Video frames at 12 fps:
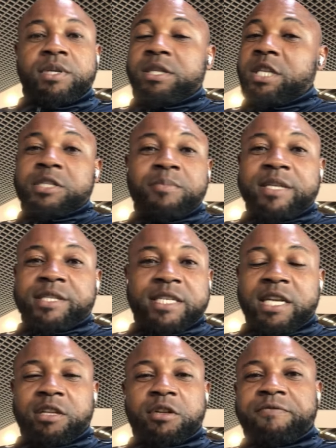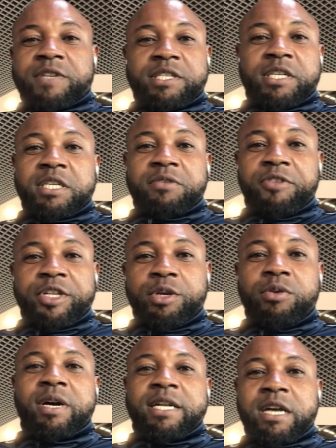This man said a lot of things in this
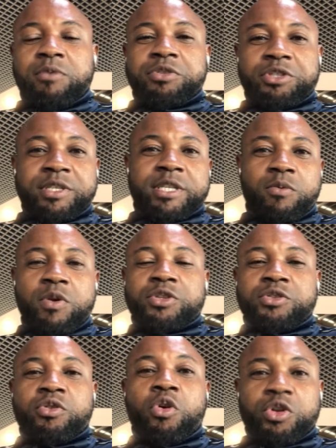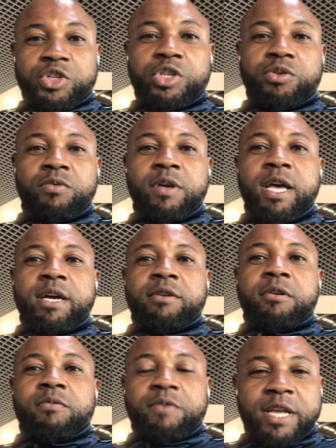video, and I would just want you to continue.
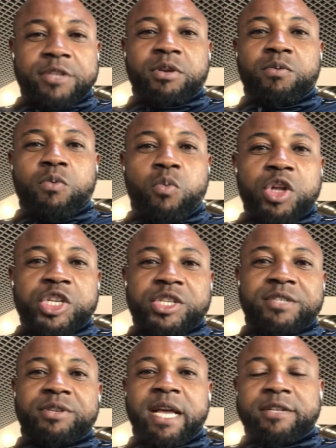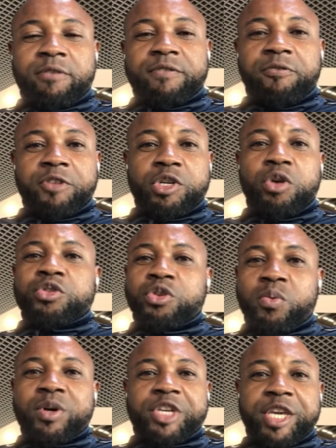Watch the end of the video. You
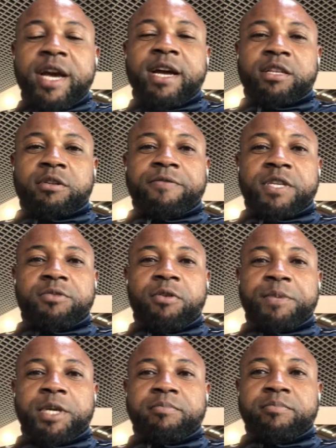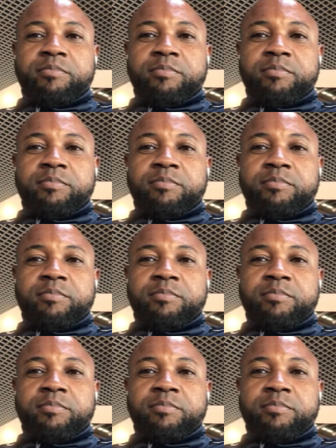will hear a lot of things from him.